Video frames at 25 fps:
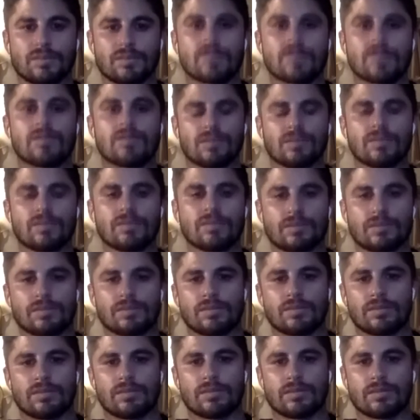
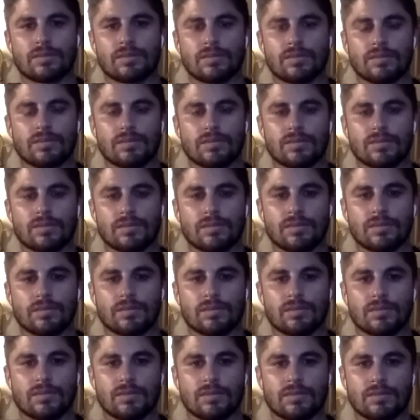
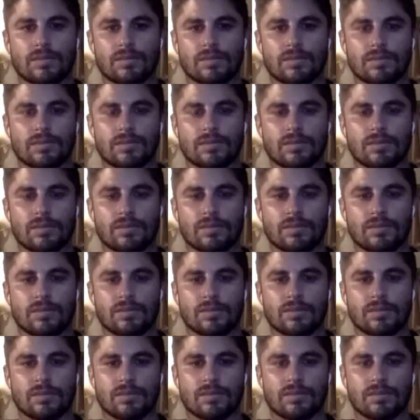
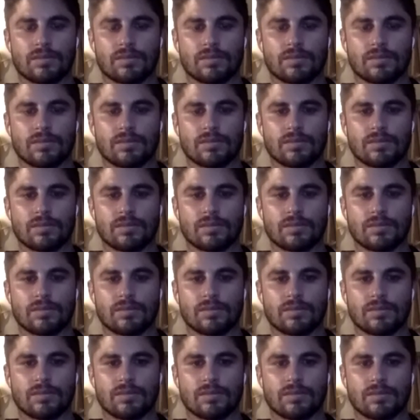
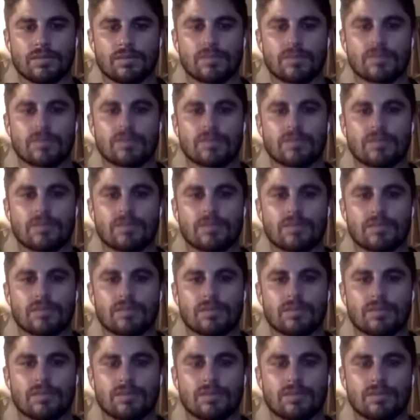
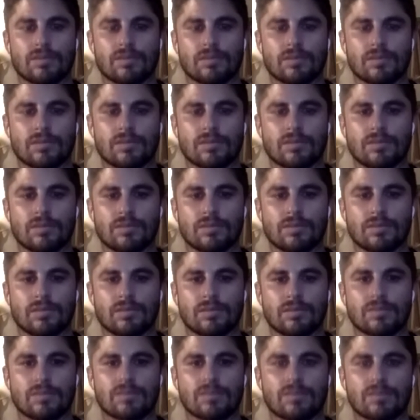
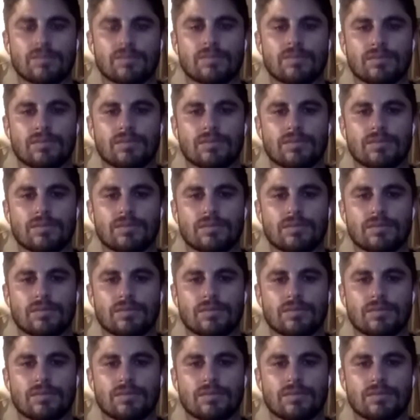The person shown says nothing.